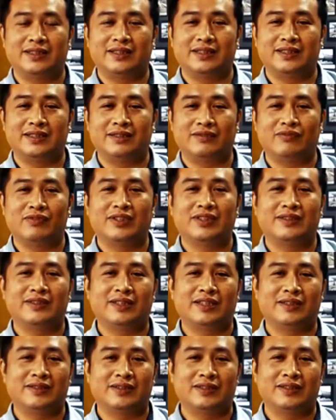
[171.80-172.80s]
it is
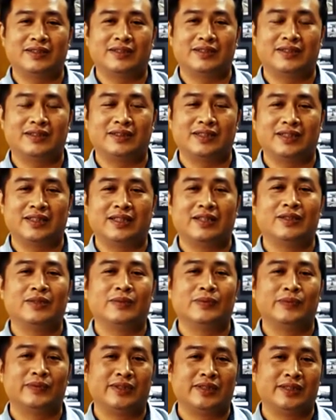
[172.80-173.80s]
advised
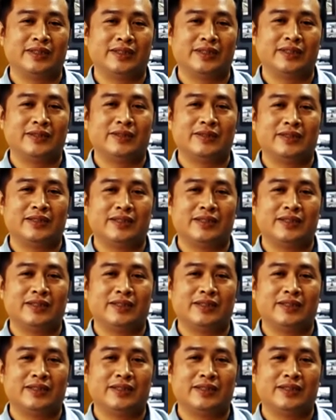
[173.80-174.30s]
not to use